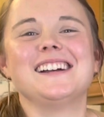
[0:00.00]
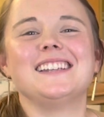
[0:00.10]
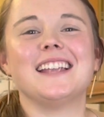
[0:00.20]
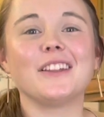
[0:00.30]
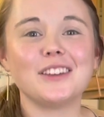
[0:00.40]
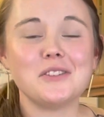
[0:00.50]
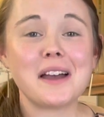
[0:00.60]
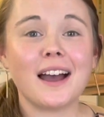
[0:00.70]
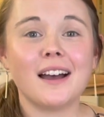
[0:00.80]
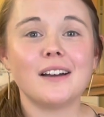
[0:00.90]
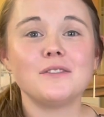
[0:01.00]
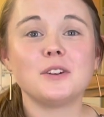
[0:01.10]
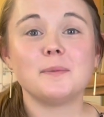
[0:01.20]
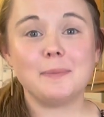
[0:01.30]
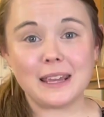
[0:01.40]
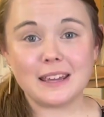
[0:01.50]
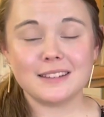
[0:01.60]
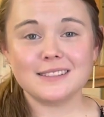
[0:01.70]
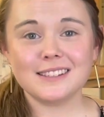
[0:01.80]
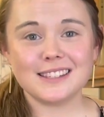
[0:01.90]
Now that you have your
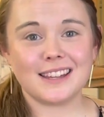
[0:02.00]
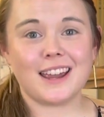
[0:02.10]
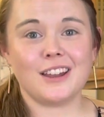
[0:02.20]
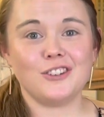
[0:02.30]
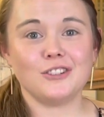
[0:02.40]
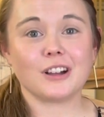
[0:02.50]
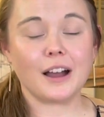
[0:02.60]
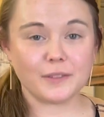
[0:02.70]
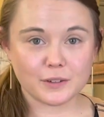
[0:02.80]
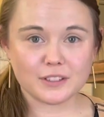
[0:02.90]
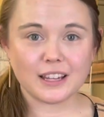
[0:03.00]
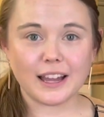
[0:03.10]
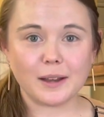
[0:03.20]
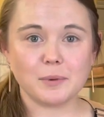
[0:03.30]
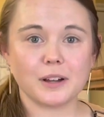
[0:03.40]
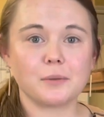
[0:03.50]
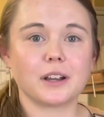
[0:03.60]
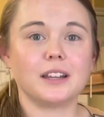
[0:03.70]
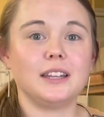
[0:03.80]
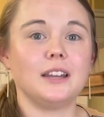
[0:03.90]
beans and your coffee roasting guidebook, we're
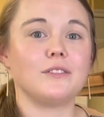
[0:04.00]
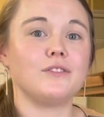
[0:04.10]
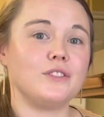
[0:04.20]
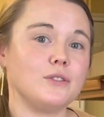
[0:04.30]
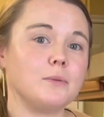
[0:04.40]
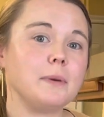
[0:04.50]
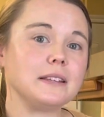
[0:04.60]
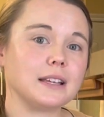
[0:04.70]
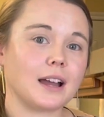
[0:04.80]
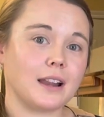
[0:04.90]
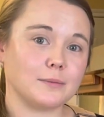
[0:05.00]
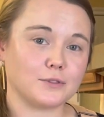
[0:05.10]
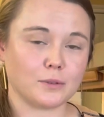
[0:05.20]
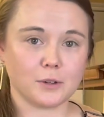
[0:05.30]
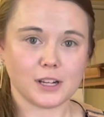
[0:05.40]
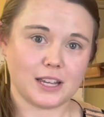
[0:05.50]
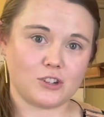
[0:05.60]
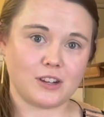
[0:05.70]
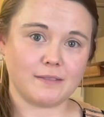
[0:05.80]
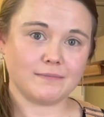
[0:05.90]
gonna need a few basic items from your
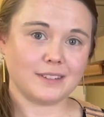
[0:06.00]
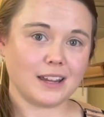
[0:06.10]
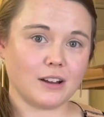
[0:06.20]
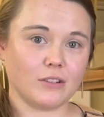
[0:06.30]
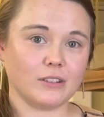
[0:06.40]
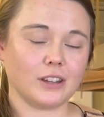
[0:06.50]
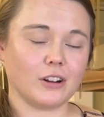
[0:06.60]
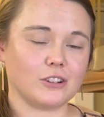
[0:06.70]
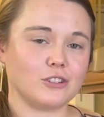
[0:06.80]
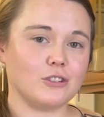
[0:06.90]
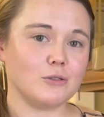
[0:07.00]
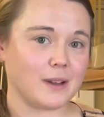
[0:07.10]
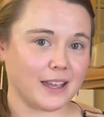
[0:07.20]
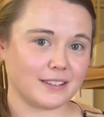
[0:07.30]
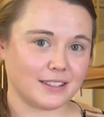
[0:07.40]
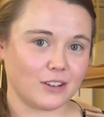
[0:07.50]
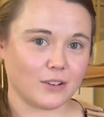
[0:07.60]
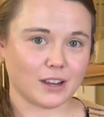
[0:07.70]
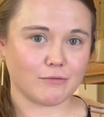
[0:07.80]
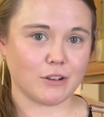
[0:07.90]
kitchen. Now, there are 2 ways that you
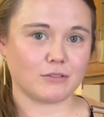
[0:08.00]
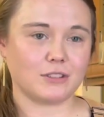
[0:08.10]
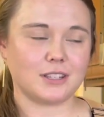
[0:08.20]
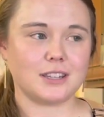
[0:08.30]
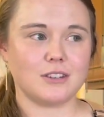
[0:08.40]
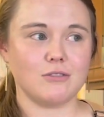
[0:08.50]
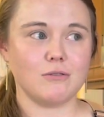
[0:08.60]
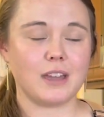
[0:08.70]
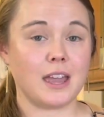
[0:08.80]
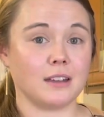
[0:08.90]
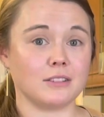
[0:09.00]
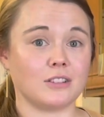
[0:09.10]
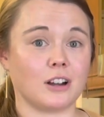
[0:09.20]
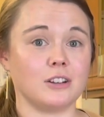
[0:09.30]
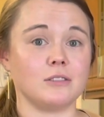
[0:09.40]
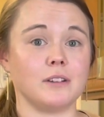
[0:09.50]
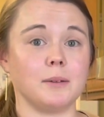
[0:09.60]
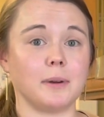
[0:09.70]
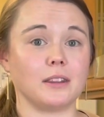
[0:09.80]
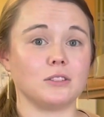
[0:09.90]
can roast. You can start doing
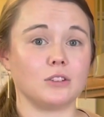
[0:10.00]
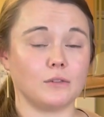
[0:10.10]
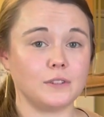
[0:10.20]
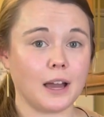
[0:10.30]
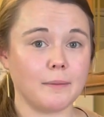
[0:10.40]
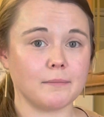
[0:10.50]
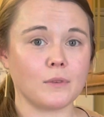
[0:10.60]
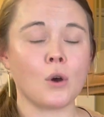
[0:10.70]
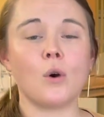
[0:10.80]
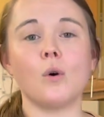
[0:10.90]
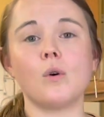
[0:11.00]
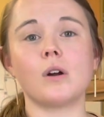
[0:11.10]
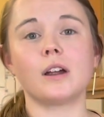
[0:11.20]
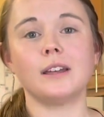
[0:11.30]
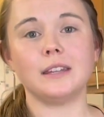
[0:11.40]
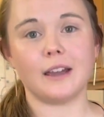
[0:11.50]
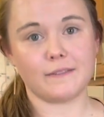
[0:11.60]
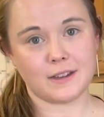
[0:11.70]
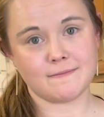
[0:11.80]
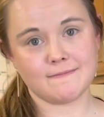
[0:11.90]
by the stovetop or in the
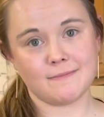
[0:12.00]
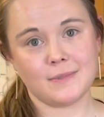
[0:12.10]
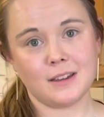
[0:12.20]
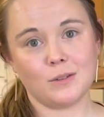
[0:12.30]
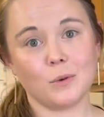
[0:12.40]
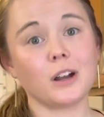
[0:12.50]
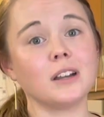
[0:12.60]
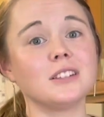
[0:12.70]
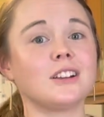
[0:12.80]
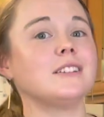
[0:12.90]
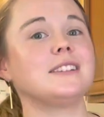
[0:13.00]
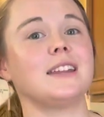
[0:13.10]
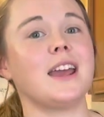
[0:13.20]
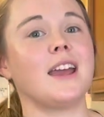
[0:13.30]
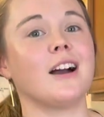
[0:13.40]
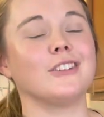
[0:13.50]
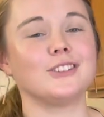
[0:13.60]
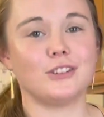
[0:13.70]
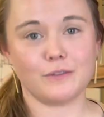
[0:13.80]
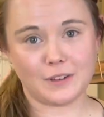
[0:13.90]
oven. We're gonna start today on the
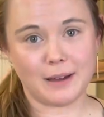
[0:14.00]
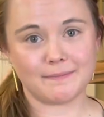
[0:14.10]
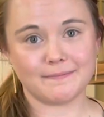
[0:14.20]
stovetop.